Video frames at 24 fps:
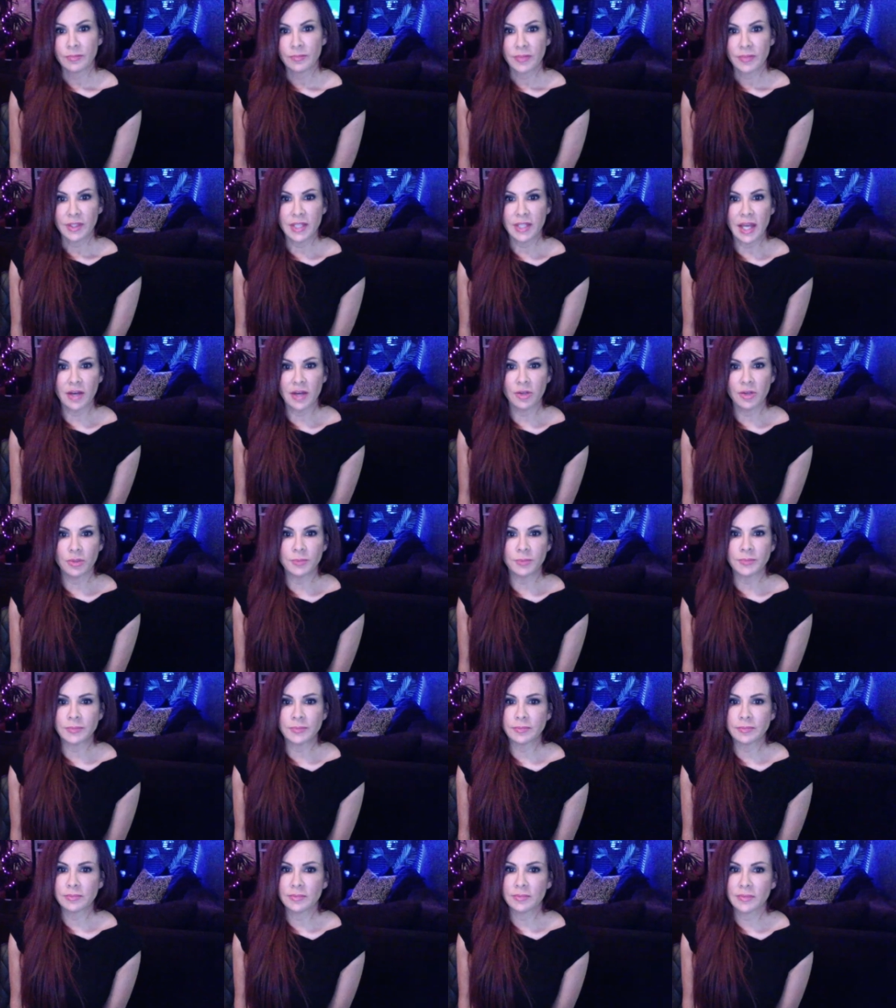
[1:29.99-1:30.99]
Now,
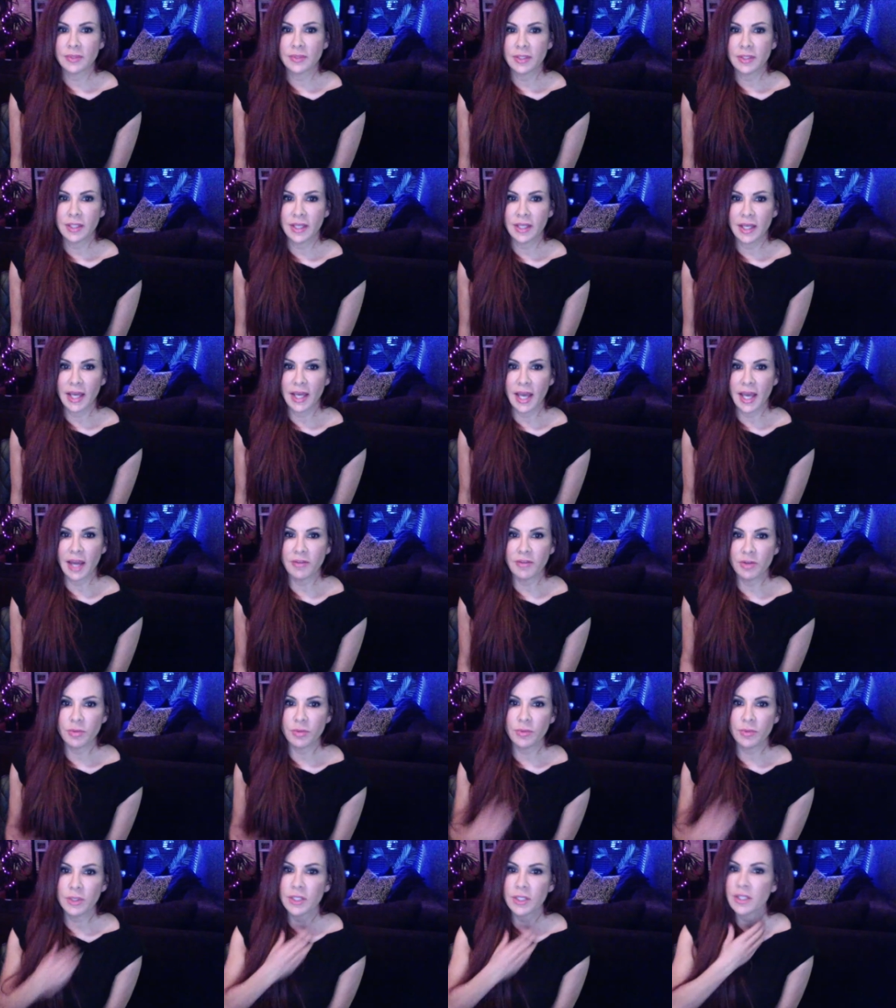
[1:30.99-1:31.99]

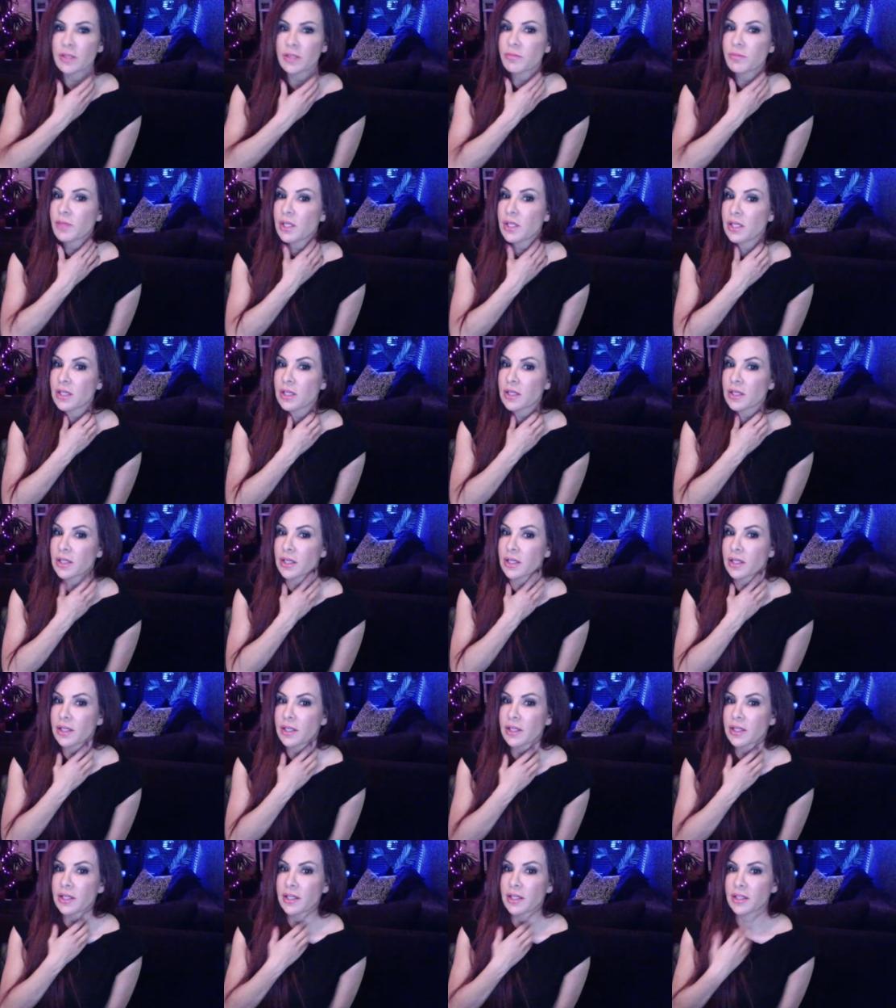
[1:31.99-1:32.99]
everyone in the
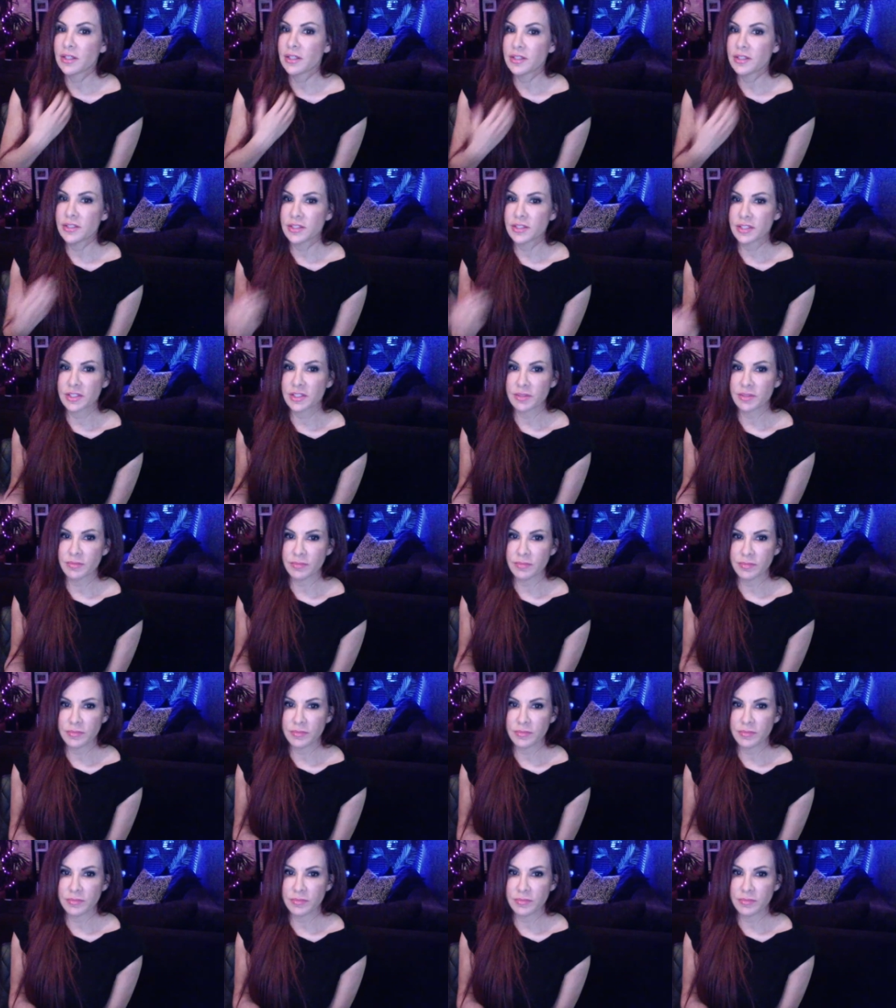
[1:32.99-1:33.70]
media is